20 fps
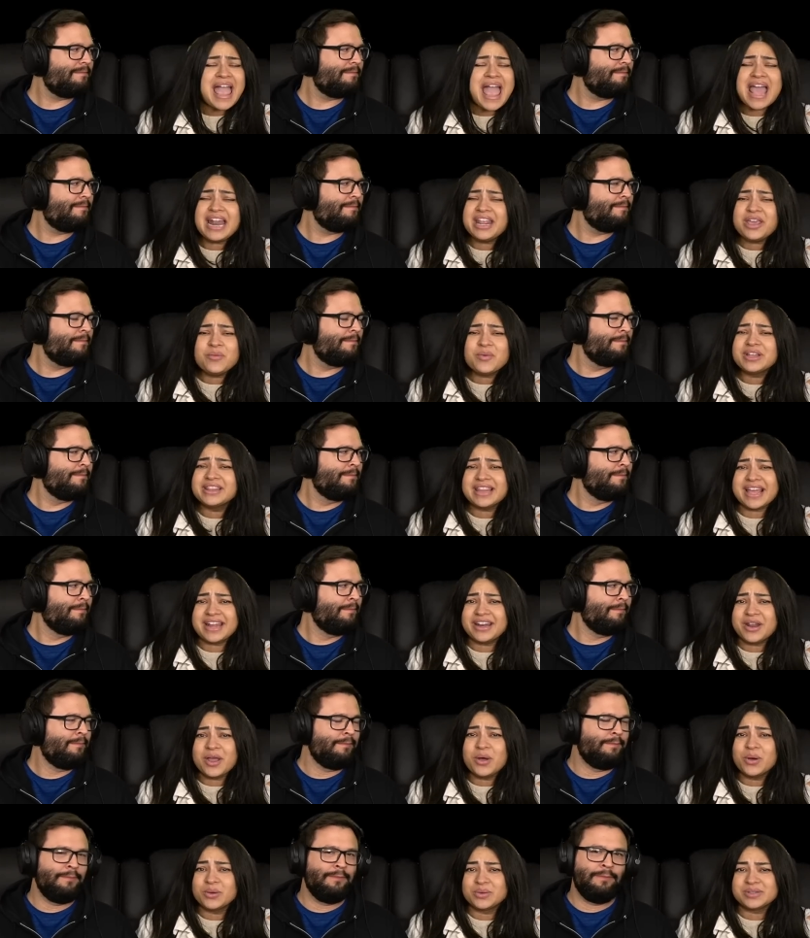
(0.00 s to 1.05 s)
Speaker 1: Anyone that
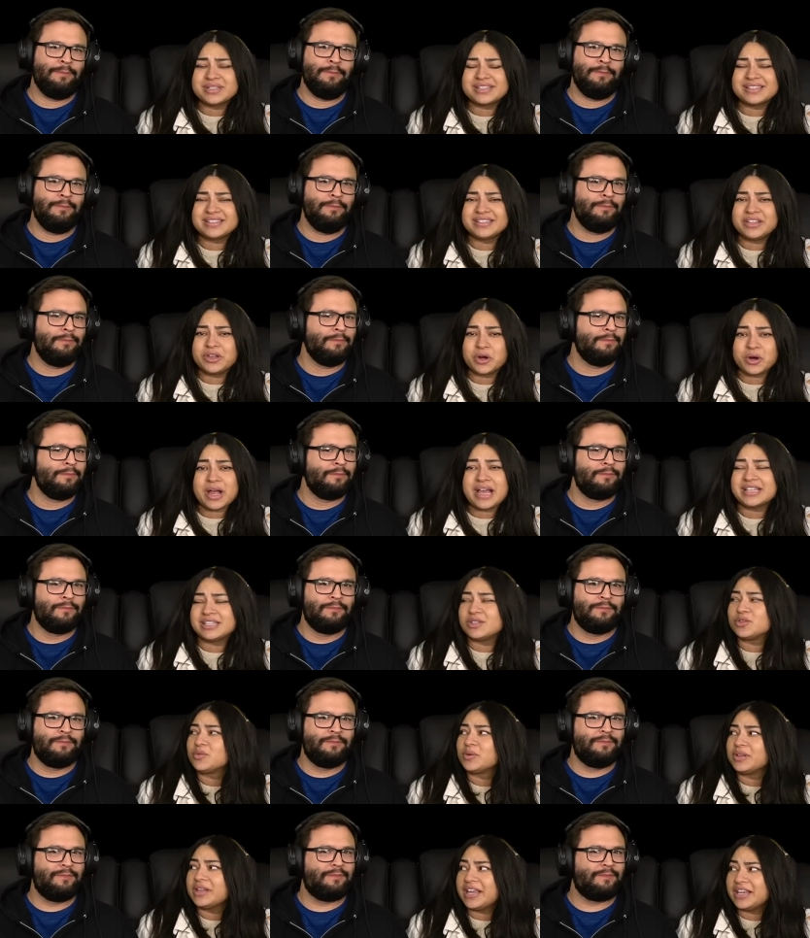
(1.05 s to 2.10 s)
knows your
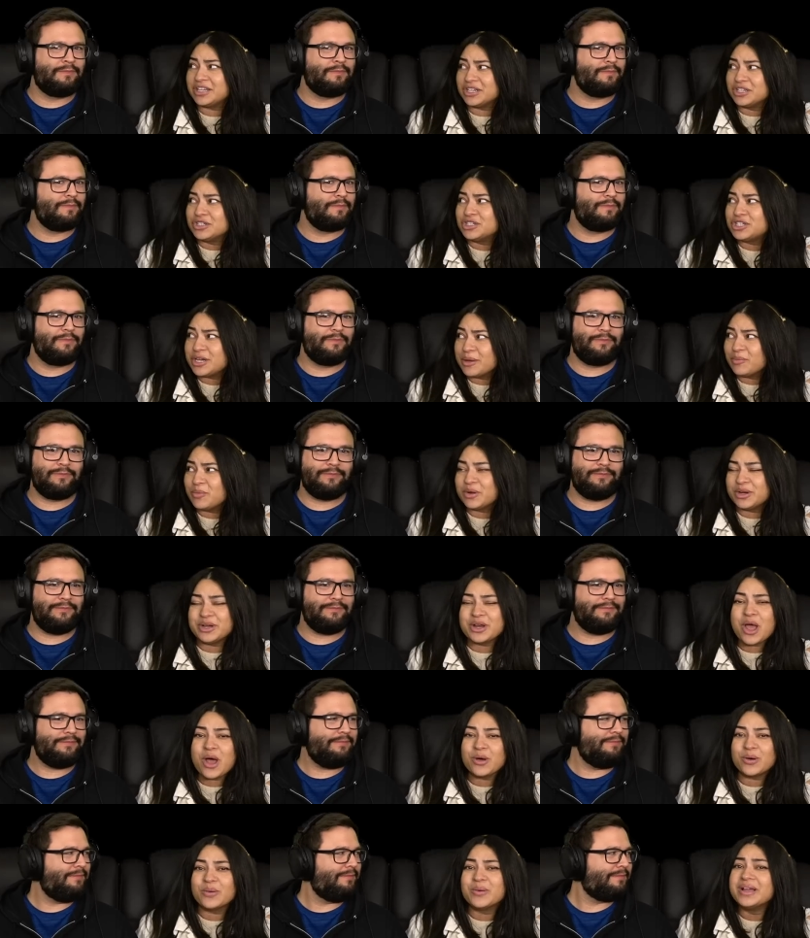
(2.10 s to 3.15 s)
guys' relationship would
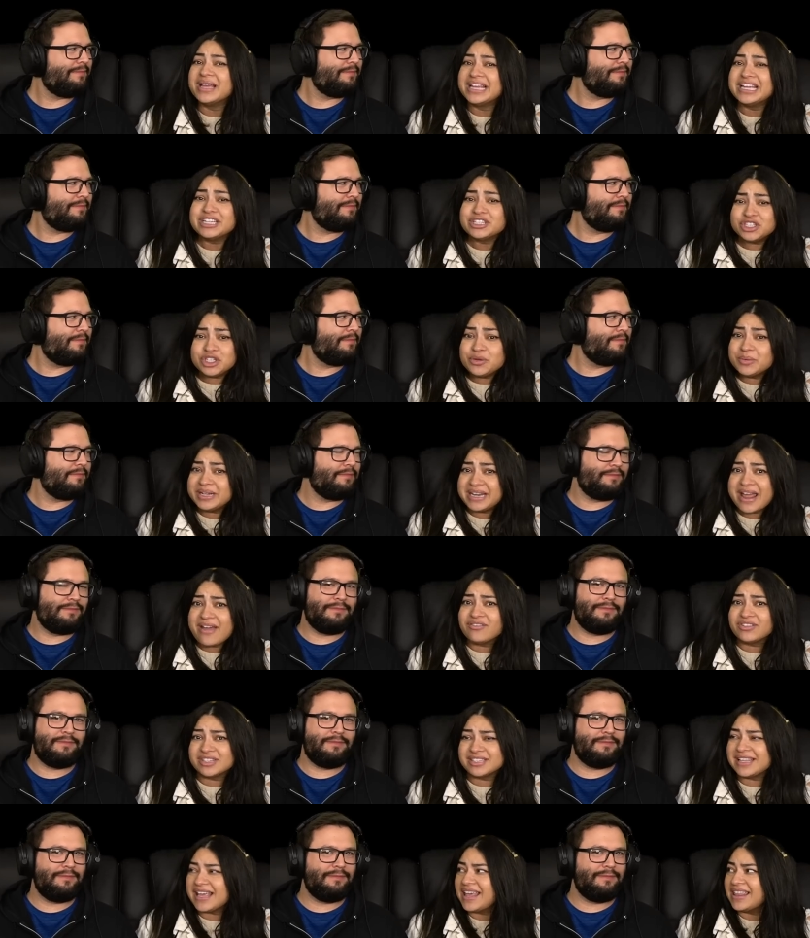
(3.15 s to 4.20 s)
know she would
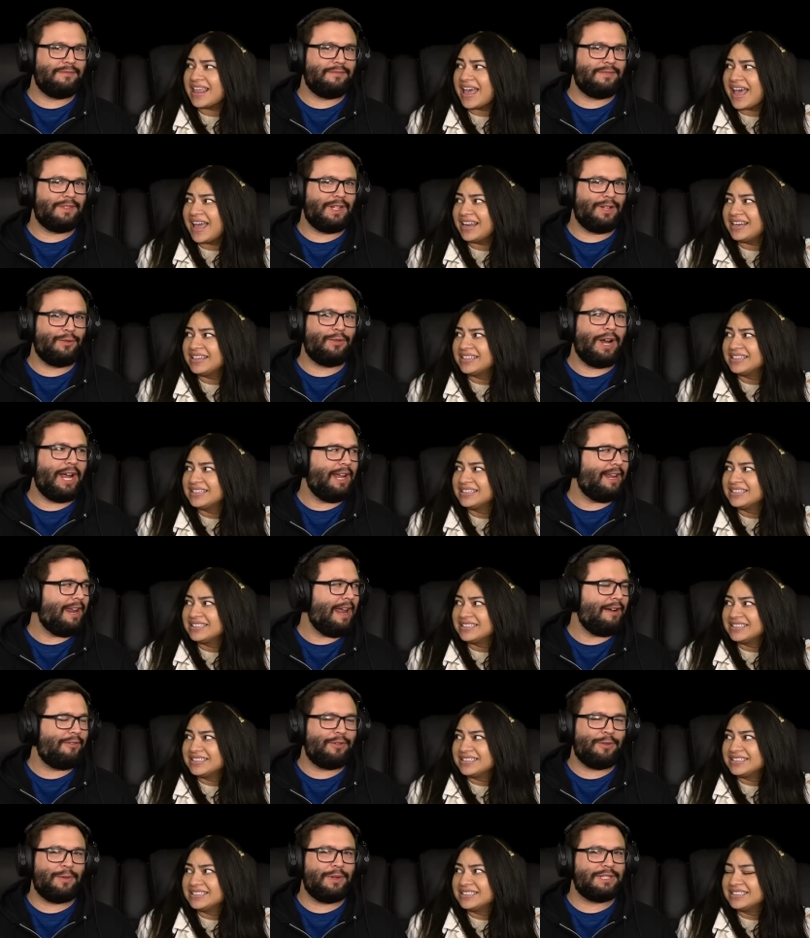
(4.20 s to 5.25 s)
never say that.
Speaker 2: Right.
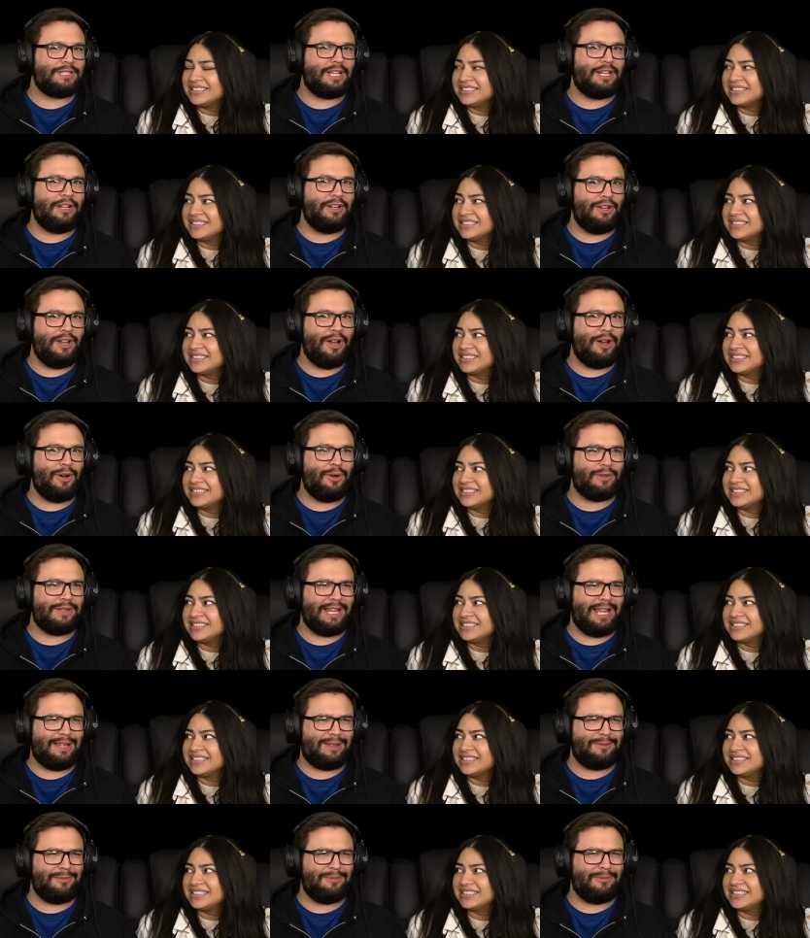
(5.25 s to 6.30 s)
Everyone's going to know,
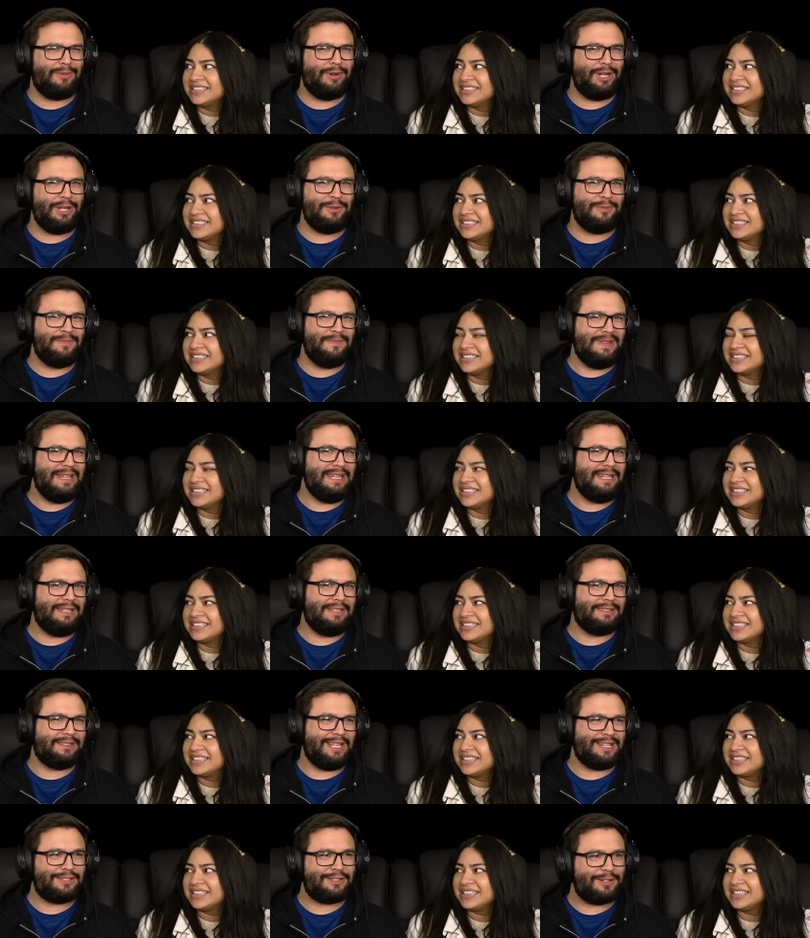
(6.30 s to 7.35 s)
like, what do you
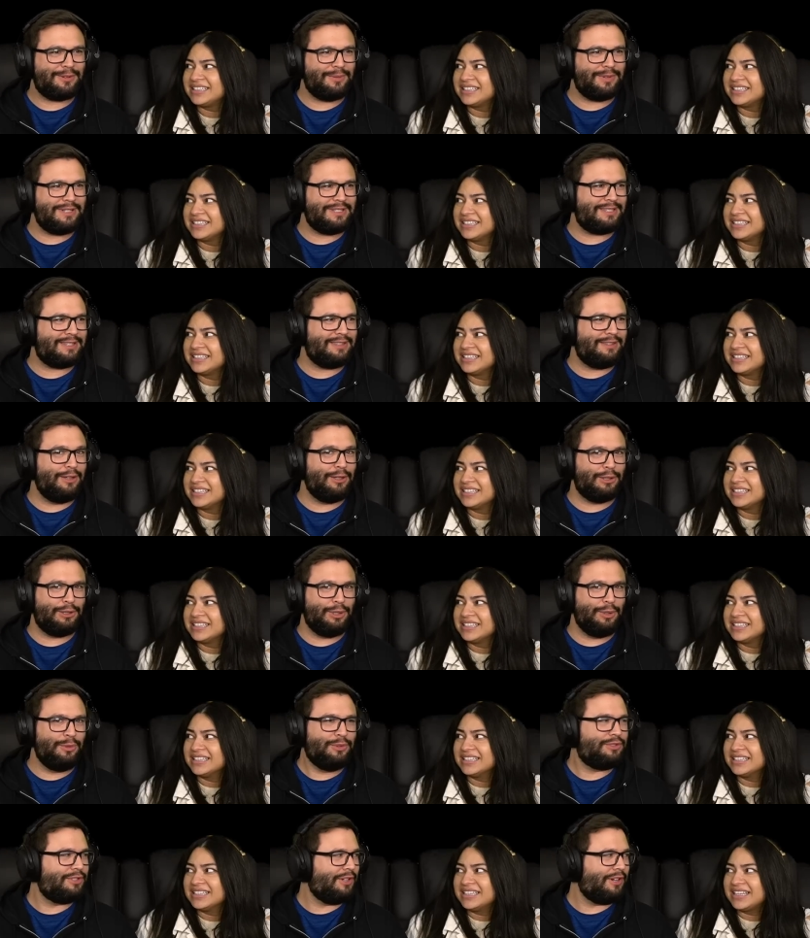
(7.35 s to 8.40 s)
mean? Lester was the
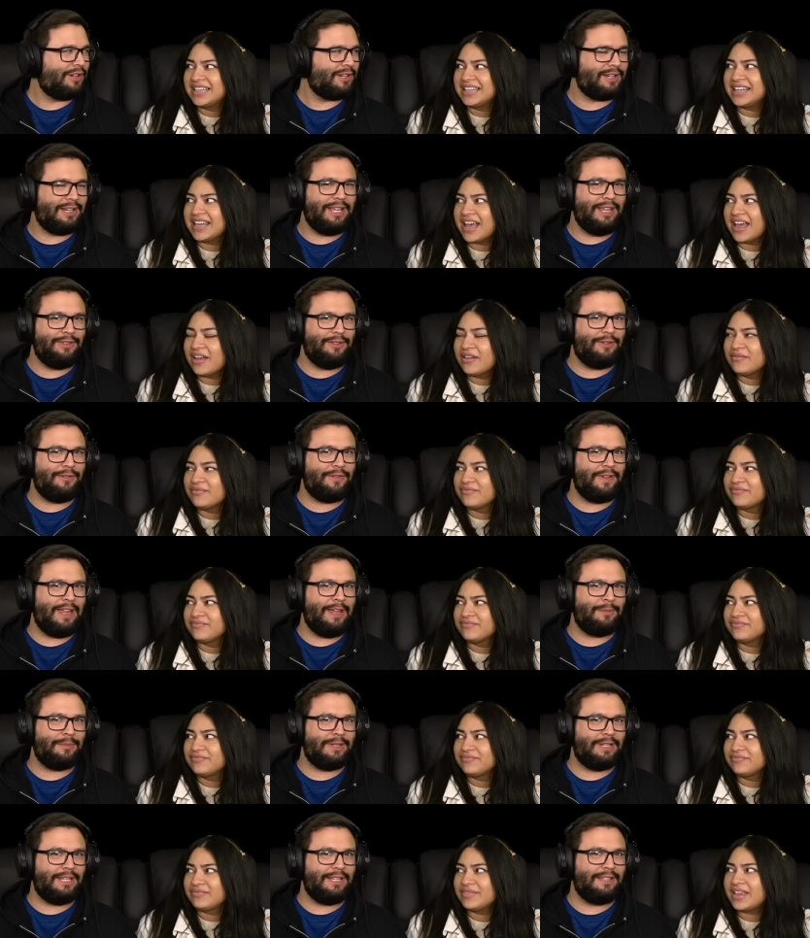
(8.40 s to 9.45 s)
loser yeah. in the
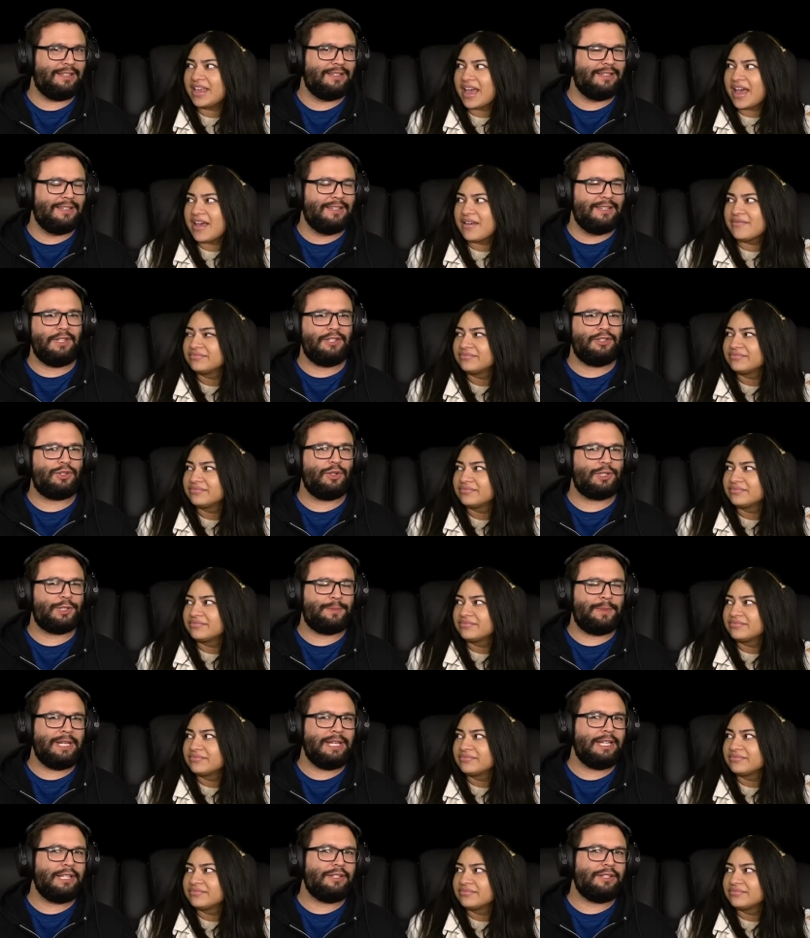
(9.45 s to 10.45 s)
family.
Speaker 1: Yeah.
Speaker 2: So it's been